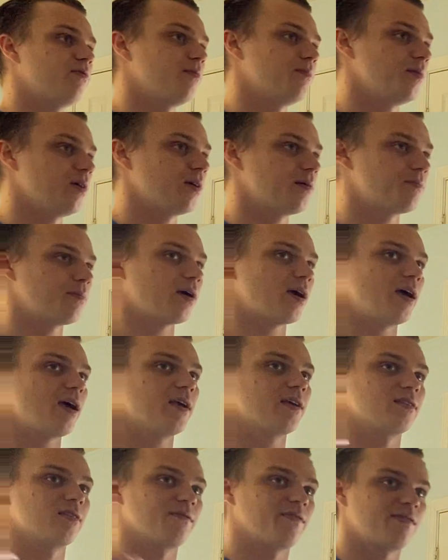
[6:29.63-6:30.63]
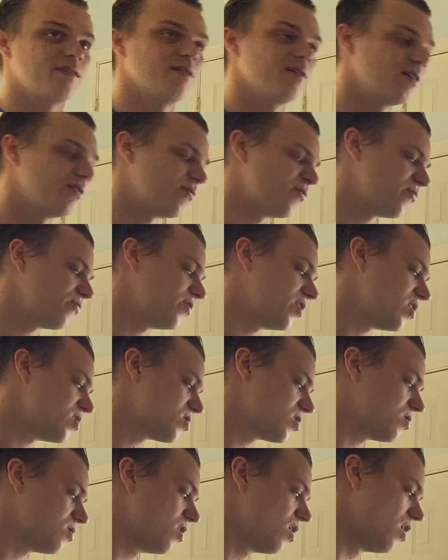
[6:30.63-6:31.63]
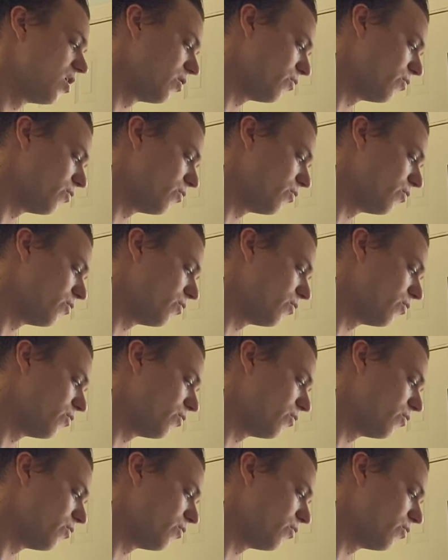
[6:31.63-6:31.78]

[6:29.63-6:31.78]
the Big Bang and the theory of inflation,